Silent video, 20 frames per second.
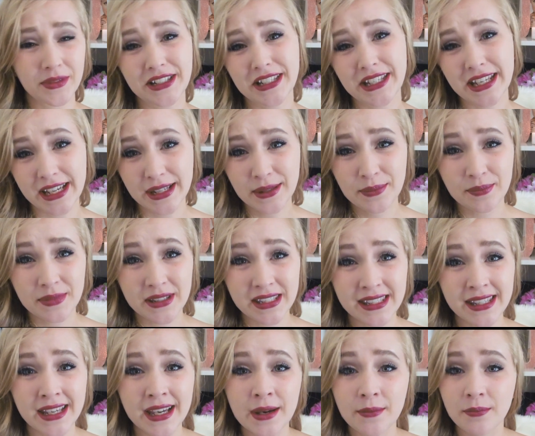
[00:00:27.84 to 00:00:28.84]

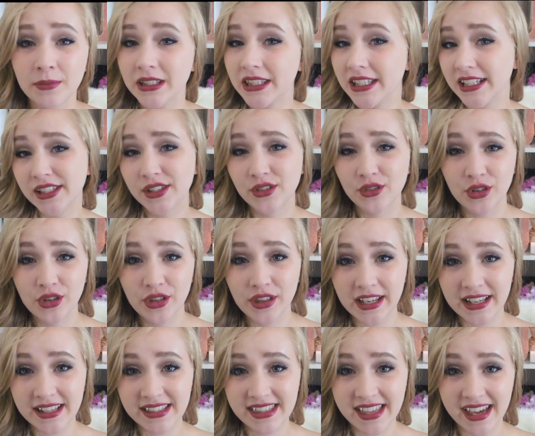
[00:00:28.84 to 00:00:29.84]
tips, but these are all
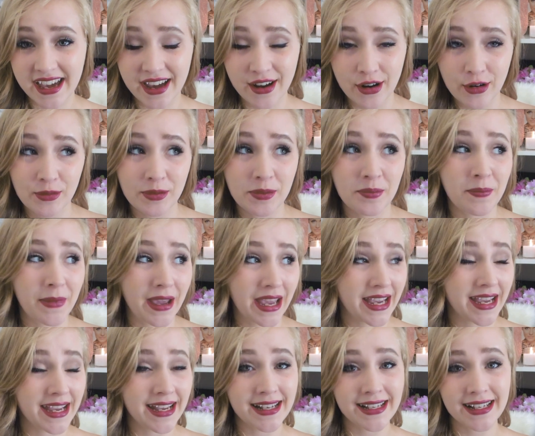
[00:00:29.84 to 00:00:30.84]
things that help
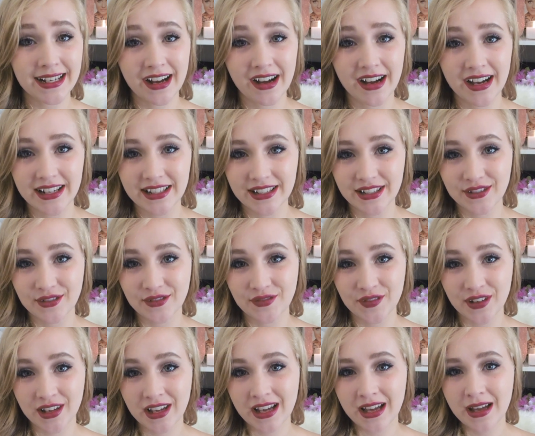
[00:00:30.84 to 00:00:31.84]
me kind of
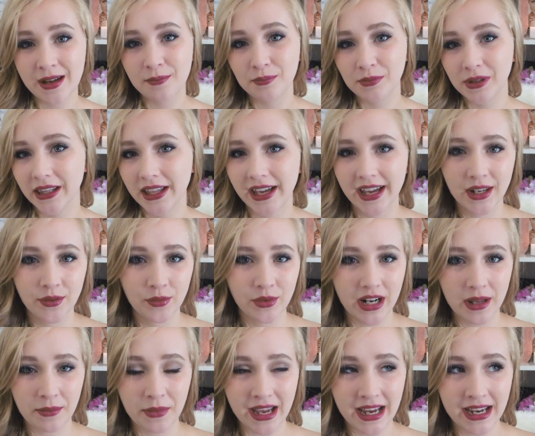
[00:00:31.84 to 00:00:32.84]
plan what
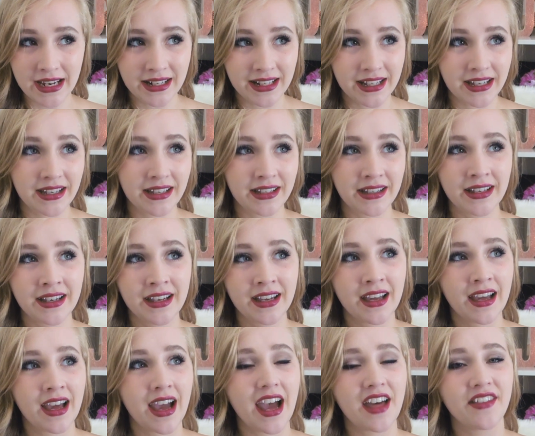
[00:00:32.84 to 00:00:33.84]
I'm eating
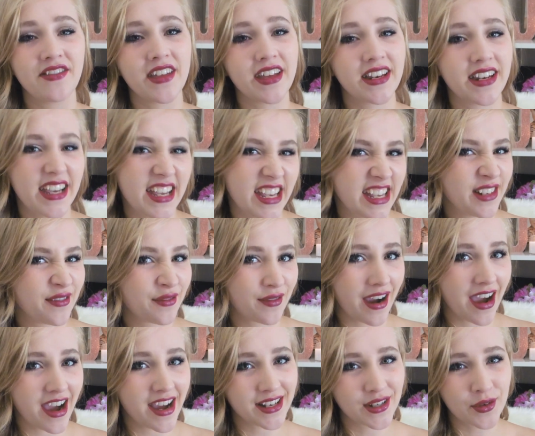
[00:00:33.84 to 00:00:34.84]
and then eat
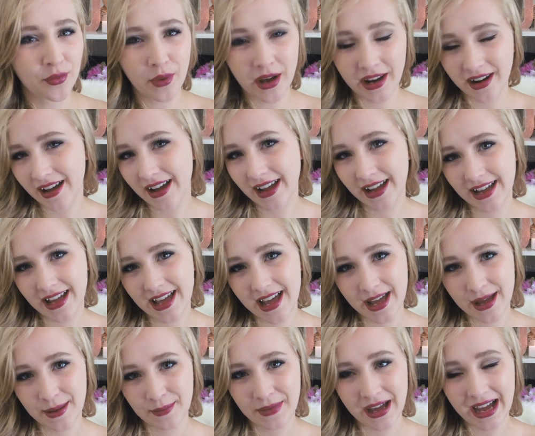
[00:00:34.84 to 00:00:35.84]
right when I
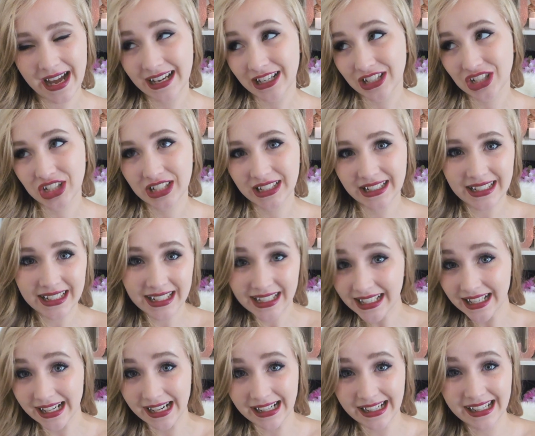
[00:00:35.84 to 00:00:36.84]
am actually
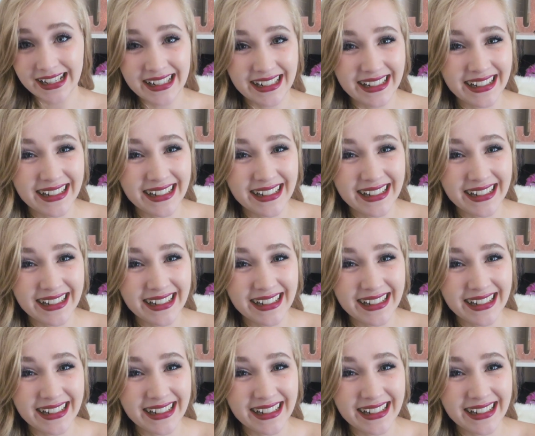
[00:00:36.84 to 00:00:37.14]
eating.